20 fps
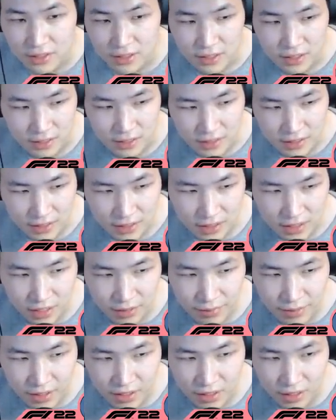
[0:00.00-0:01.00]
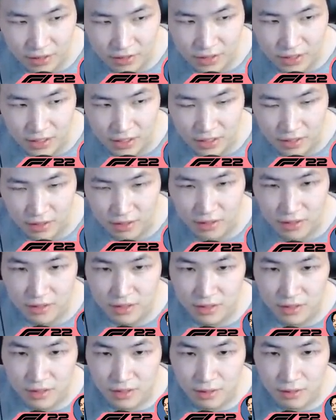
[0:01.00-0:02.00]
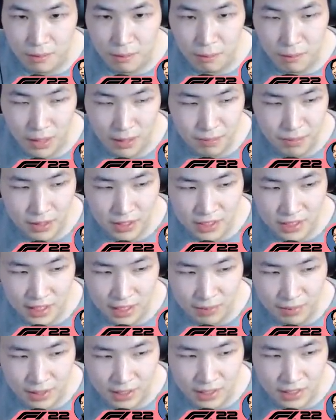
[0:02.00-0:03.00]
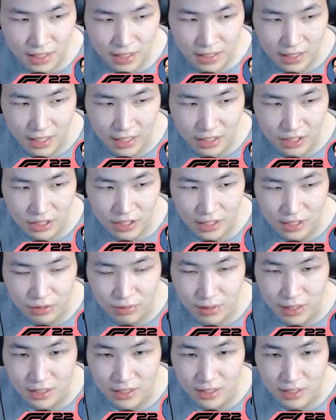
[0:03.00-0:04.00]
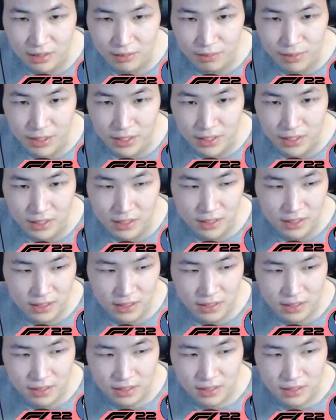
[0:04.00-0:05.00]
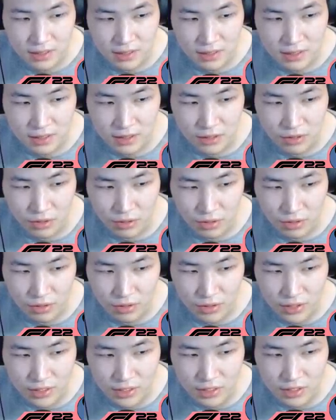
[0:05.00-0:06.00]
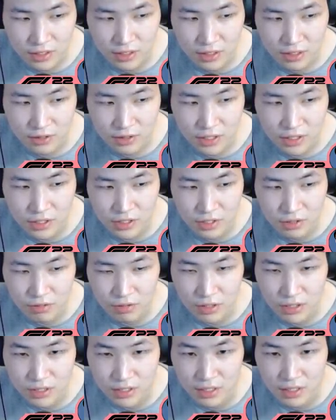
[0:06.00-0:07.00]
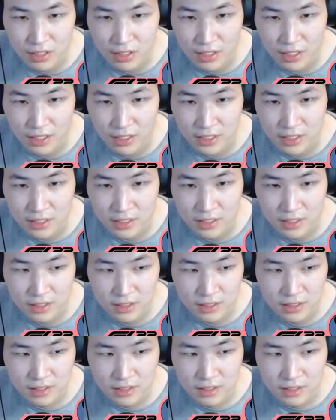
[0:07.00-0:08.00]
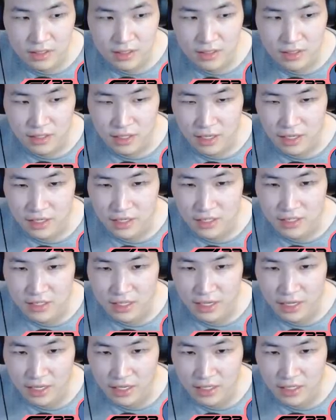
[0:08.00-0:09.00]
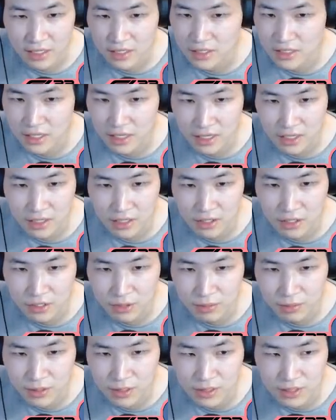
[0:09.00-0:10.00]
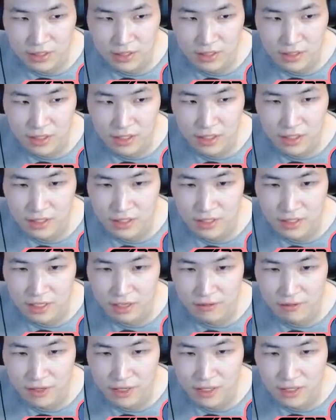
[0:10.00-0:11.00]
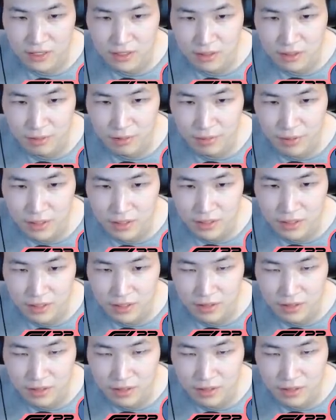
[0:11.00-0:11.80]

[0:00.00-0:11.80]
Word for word: Let's see, it's going to be close here. It might be a side-by-side -side action as we exit the pits. Oh, this is close. He just crossed the line. And he's ahead. He's ahead, 100%. I still haven't exited the pits.